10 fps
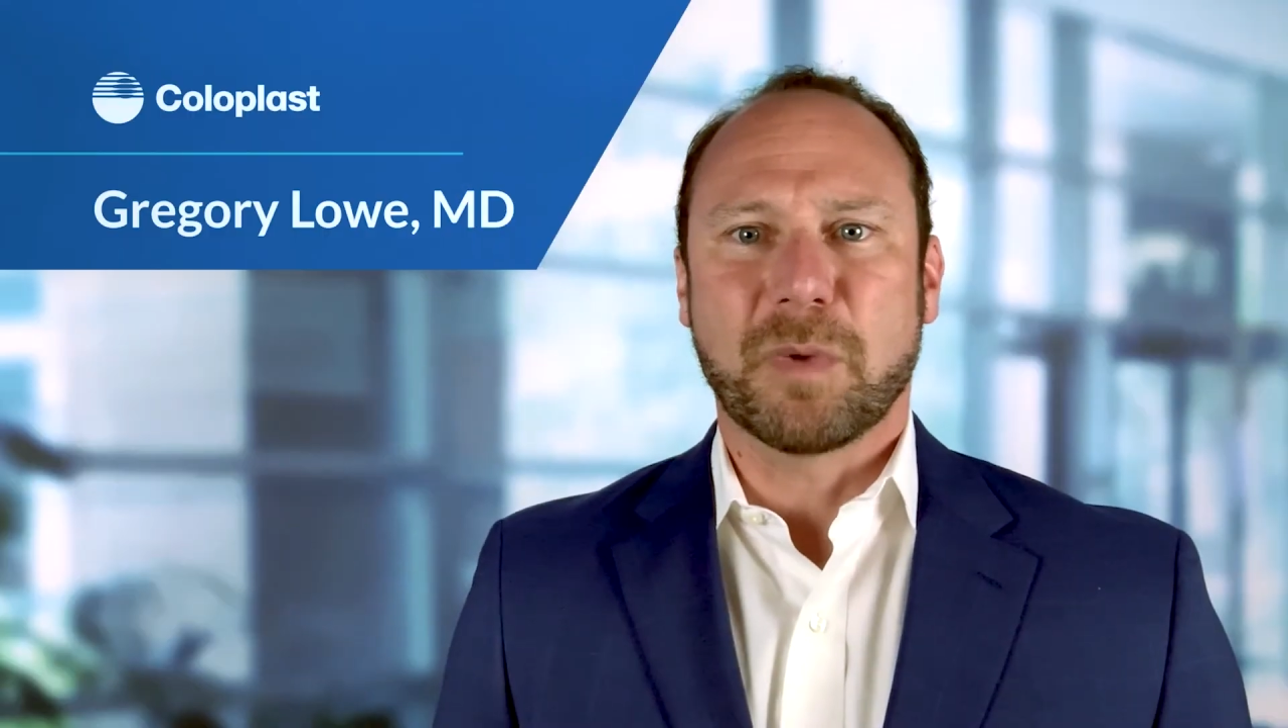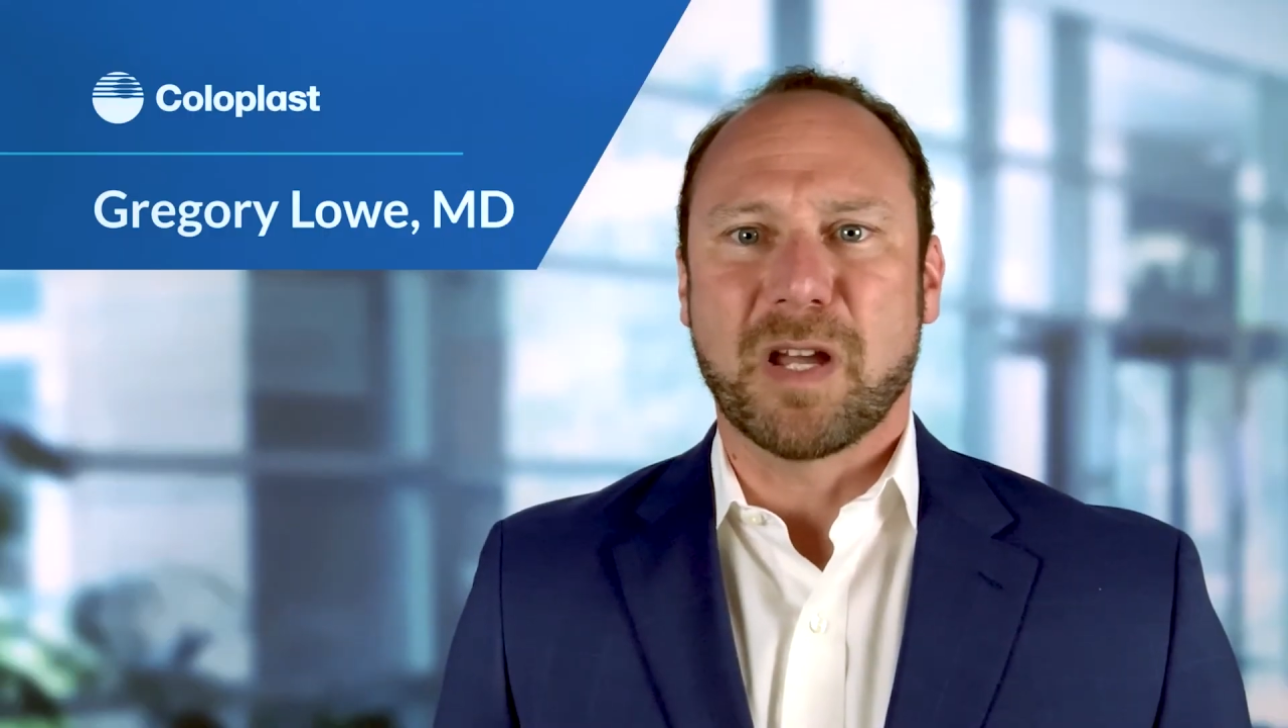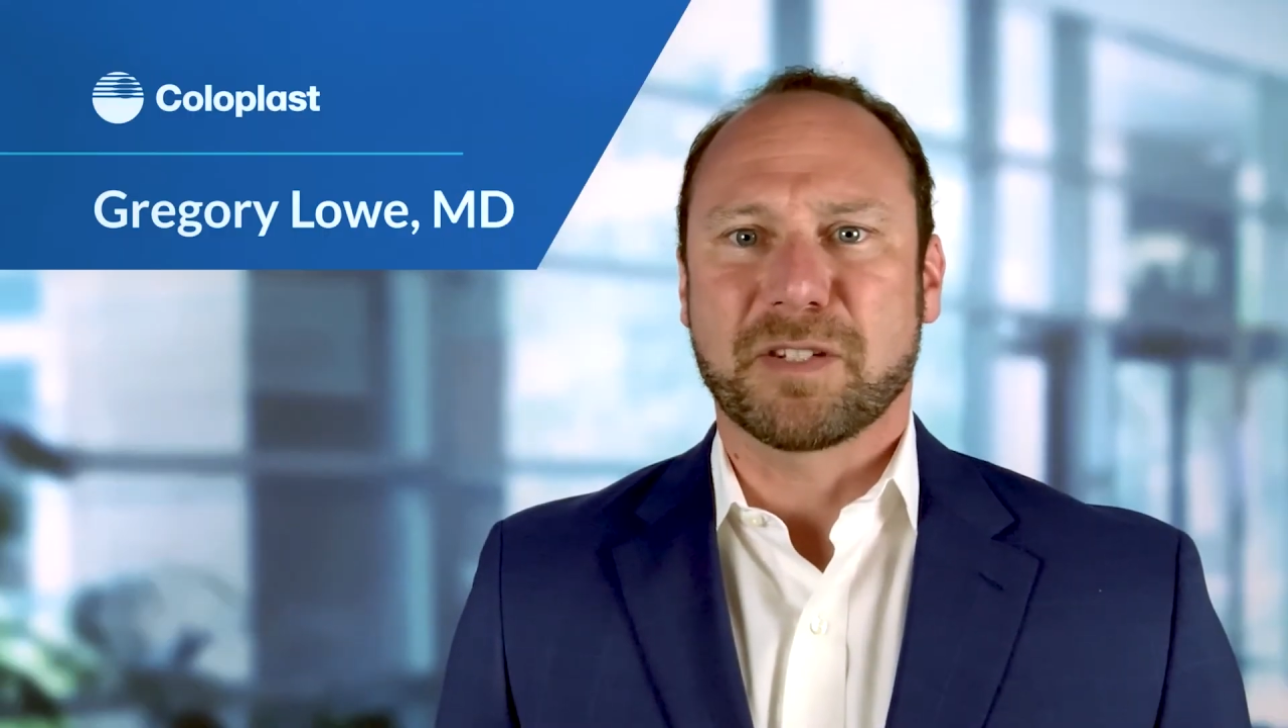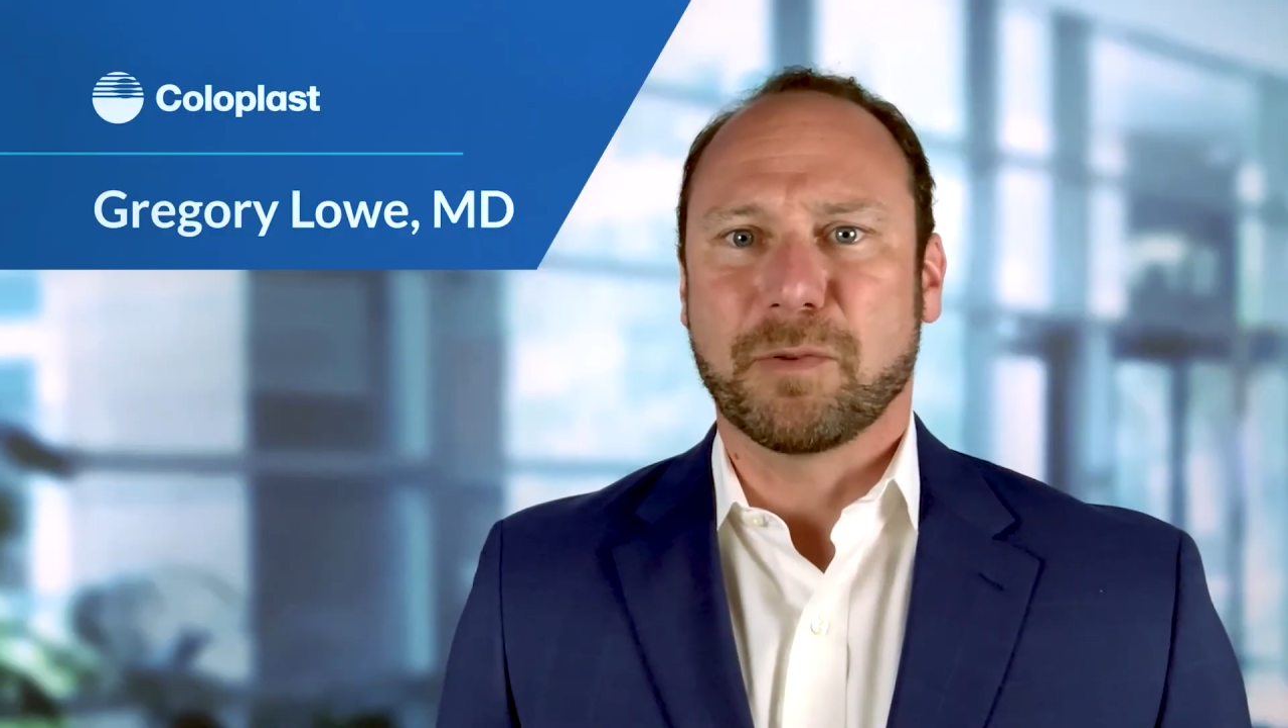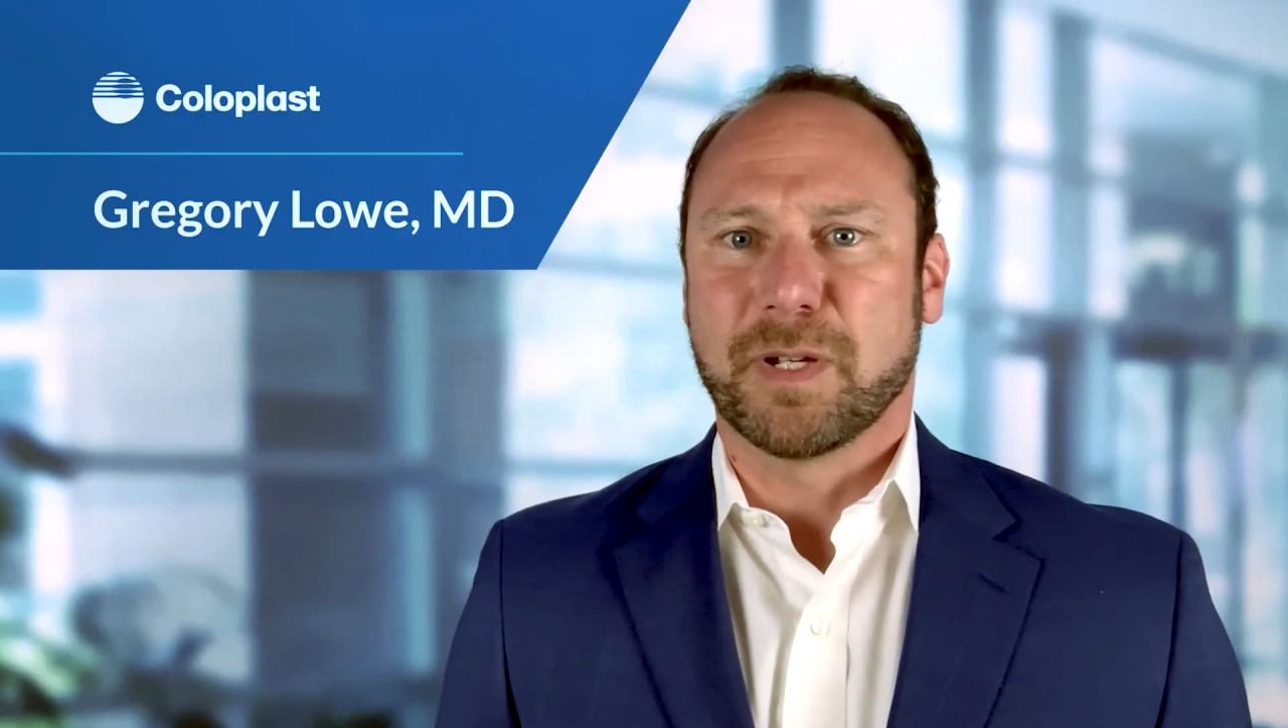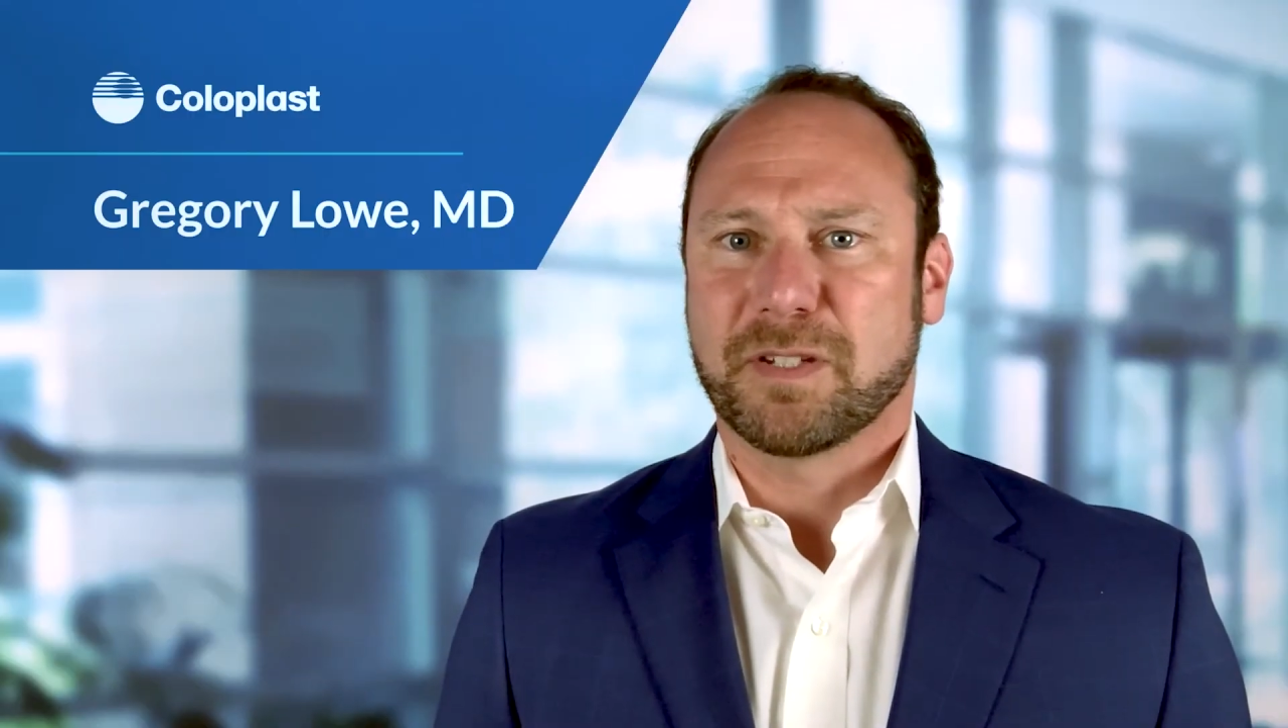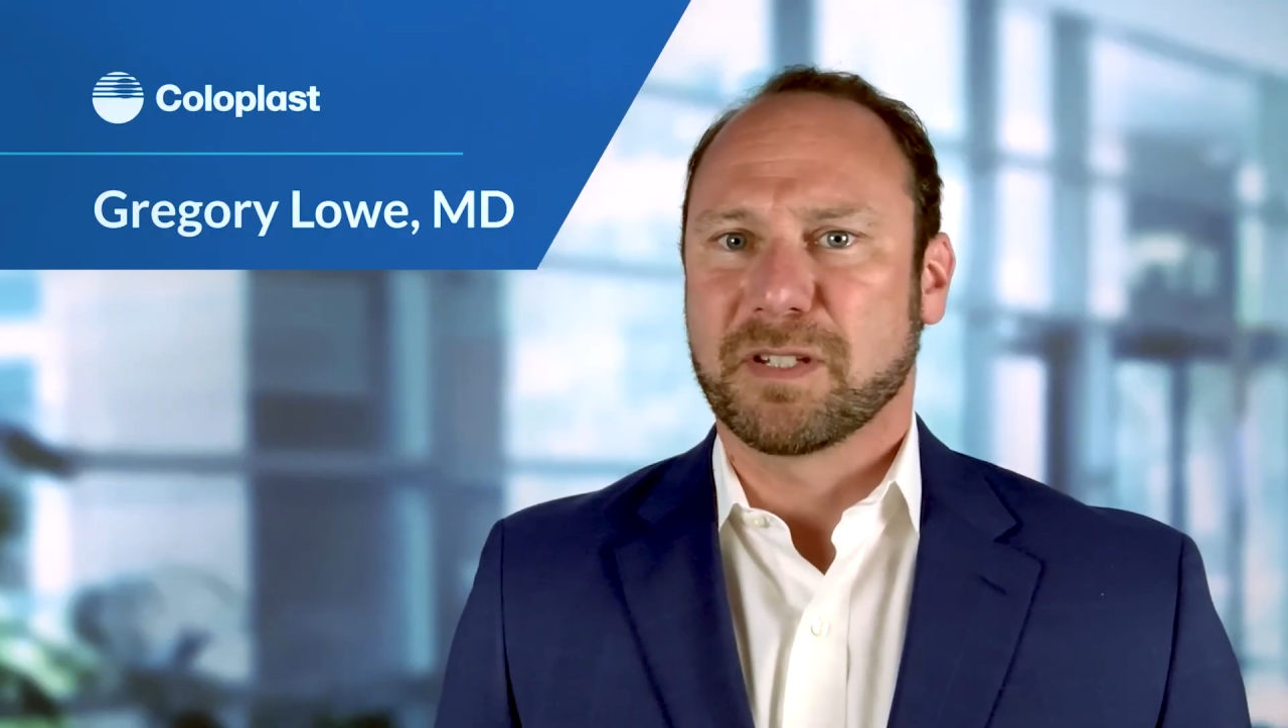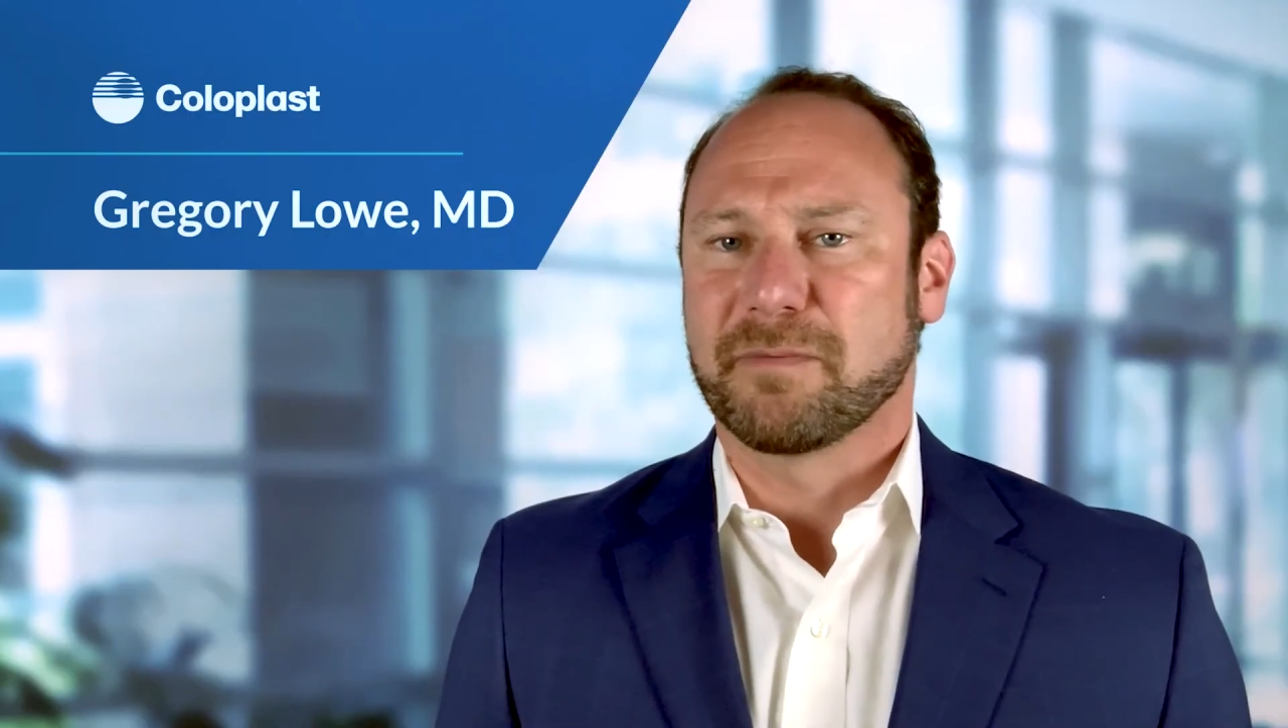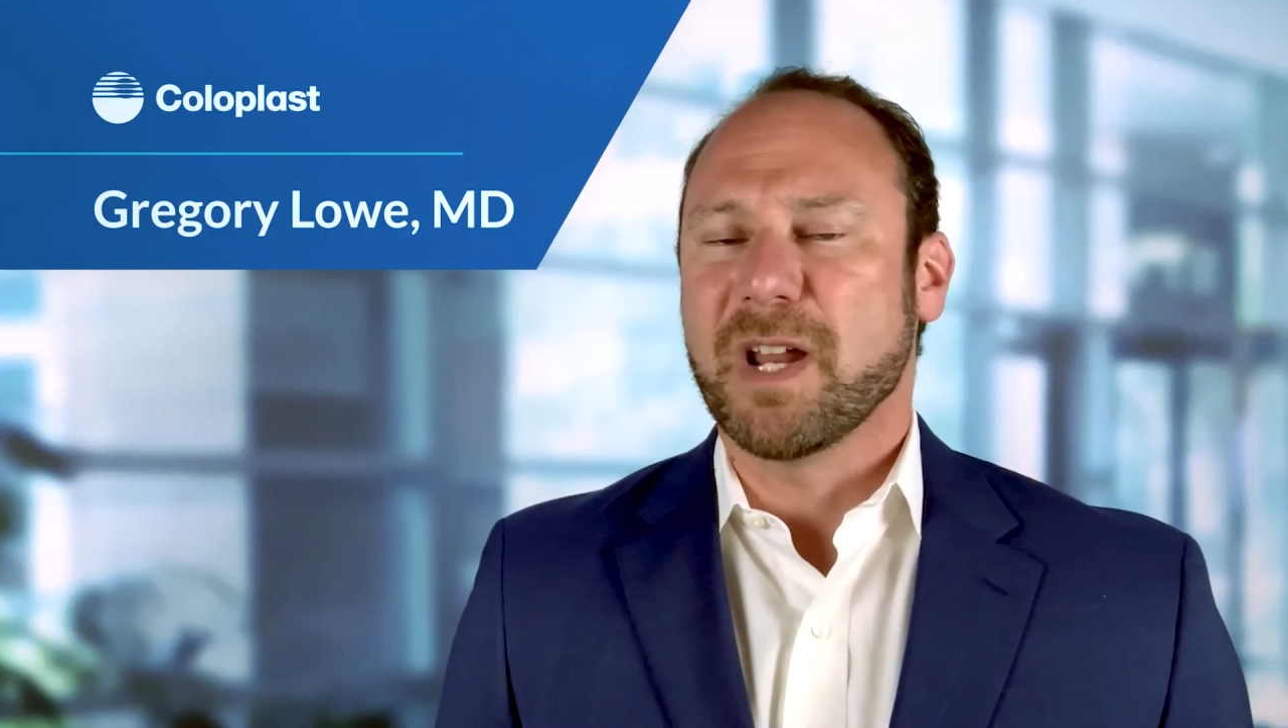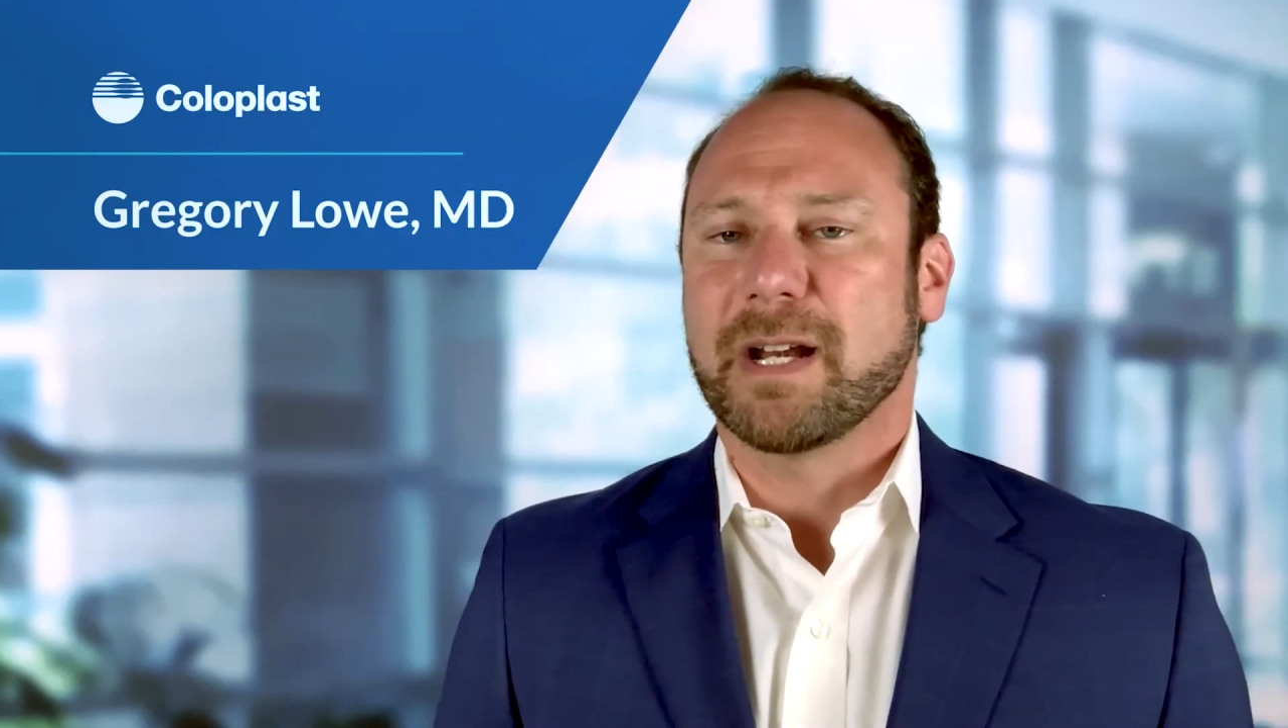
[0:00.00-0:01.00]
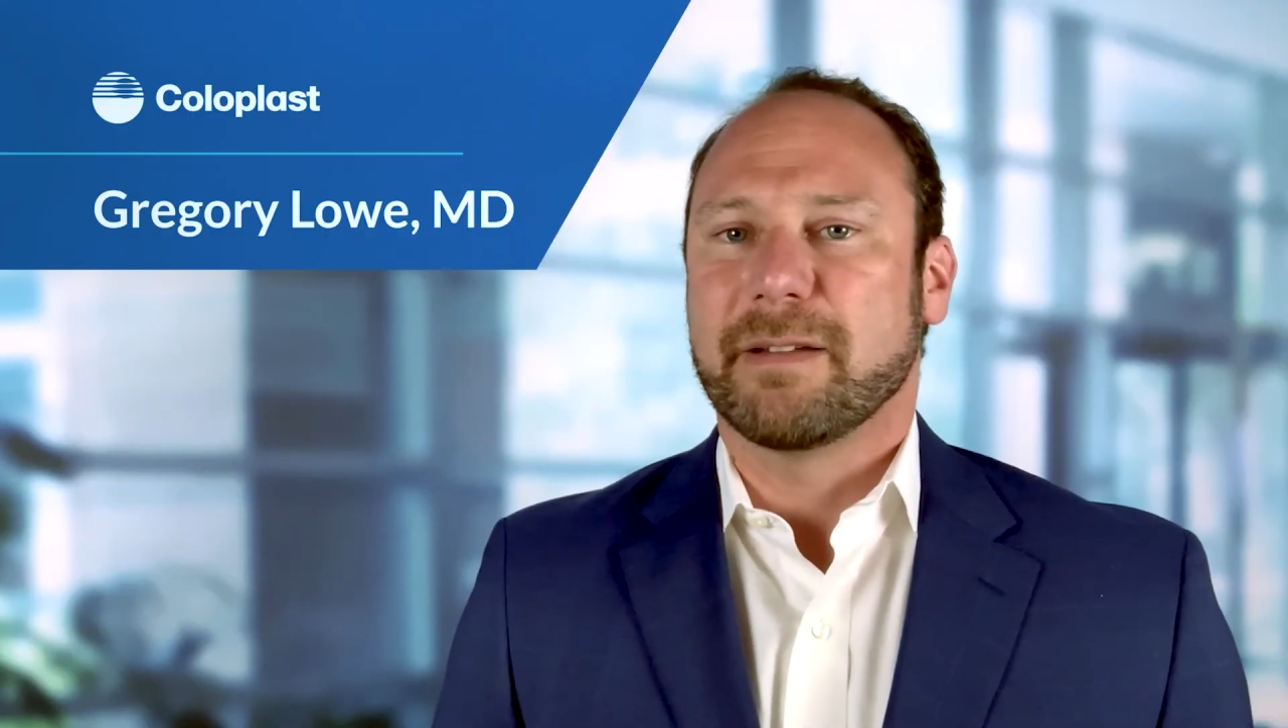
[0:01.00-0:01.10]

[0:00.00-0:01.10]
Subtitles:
consequences of not